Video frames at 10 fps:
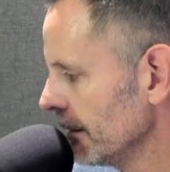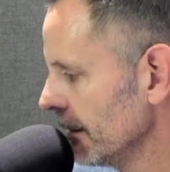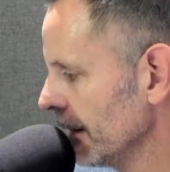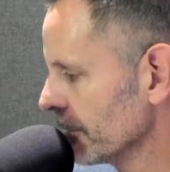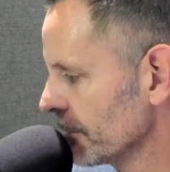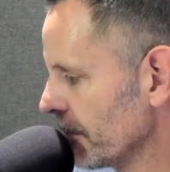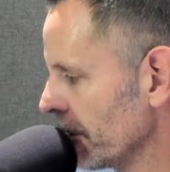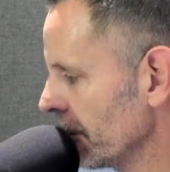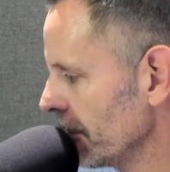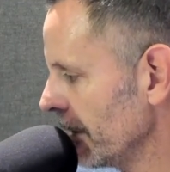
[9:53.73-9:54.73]
And that was
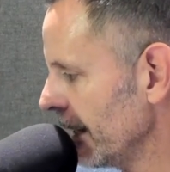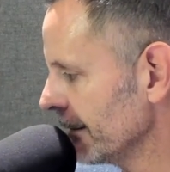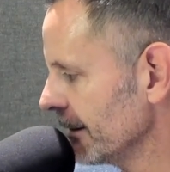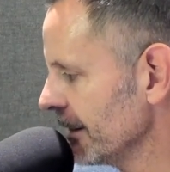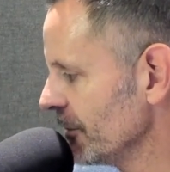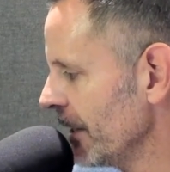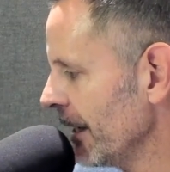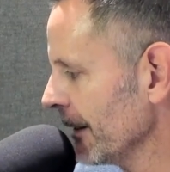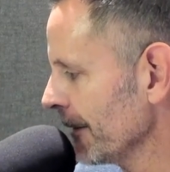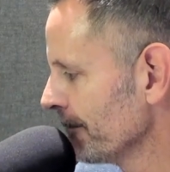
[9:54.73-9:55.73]
per Anthony
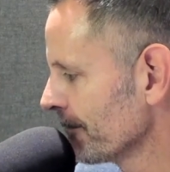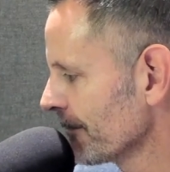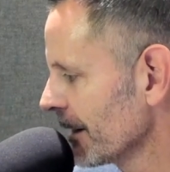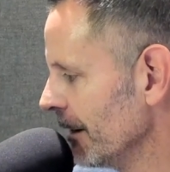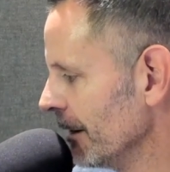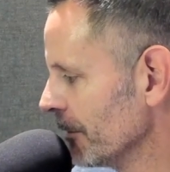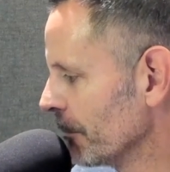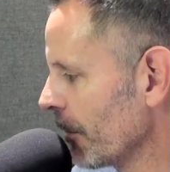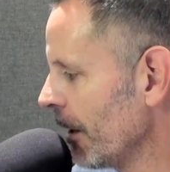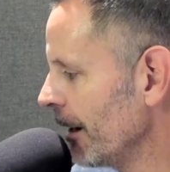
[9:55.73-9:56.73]
Chang.
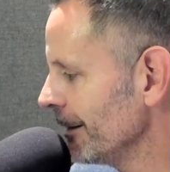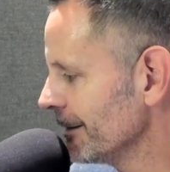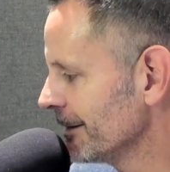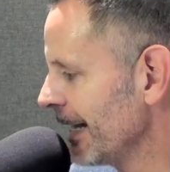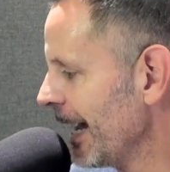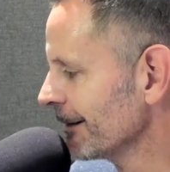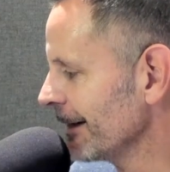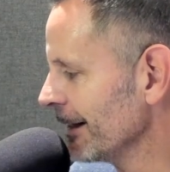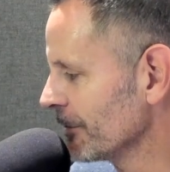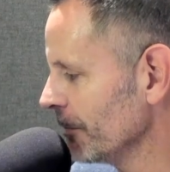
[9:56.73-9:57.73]
LeBron tagged
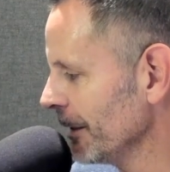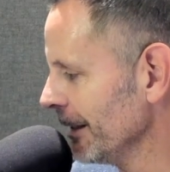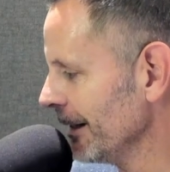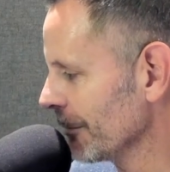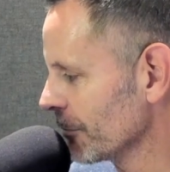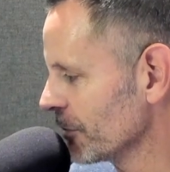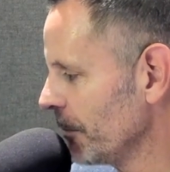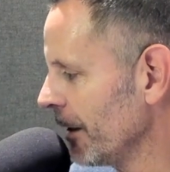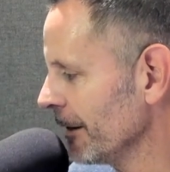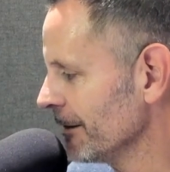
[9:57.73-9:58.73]
that tweet and
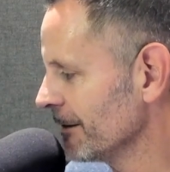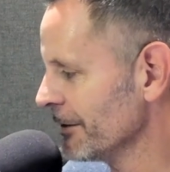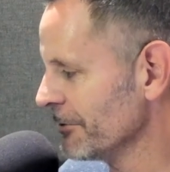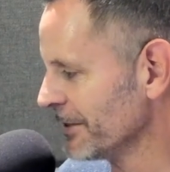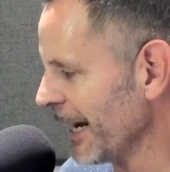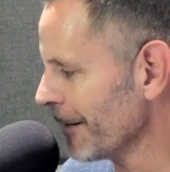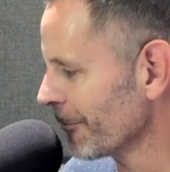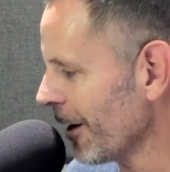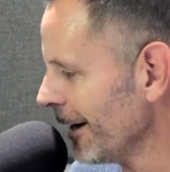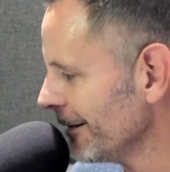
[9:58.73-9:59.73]
responded and said, you're damn
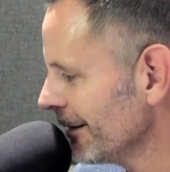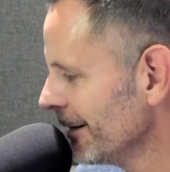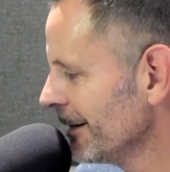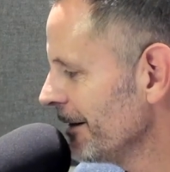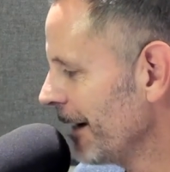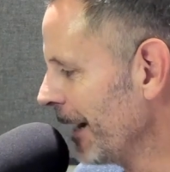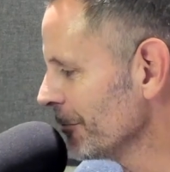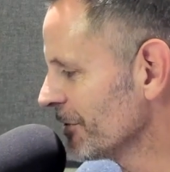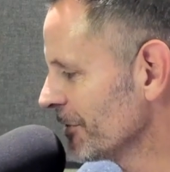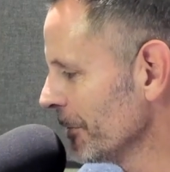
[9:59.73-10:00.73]
right. I
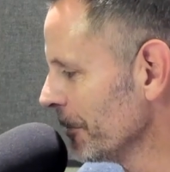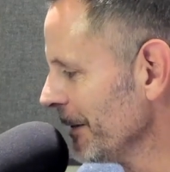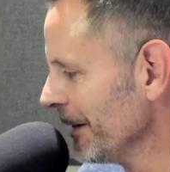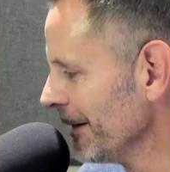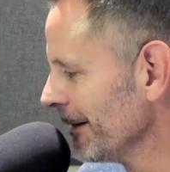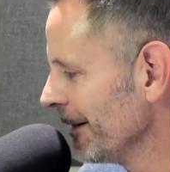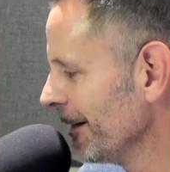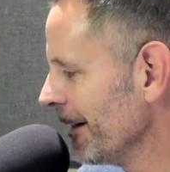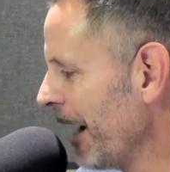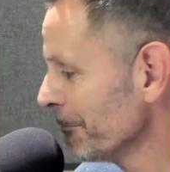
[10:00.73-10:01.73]
would still be.
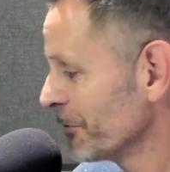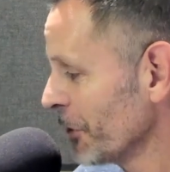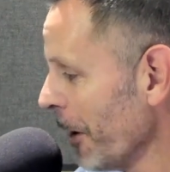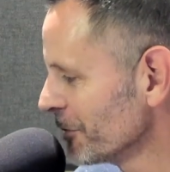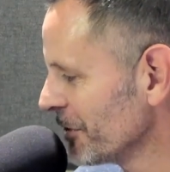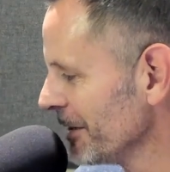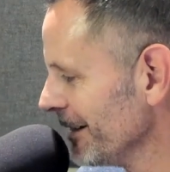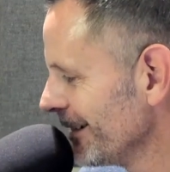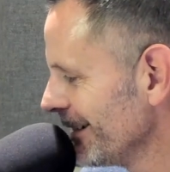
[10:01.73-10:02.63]
I'm chosen.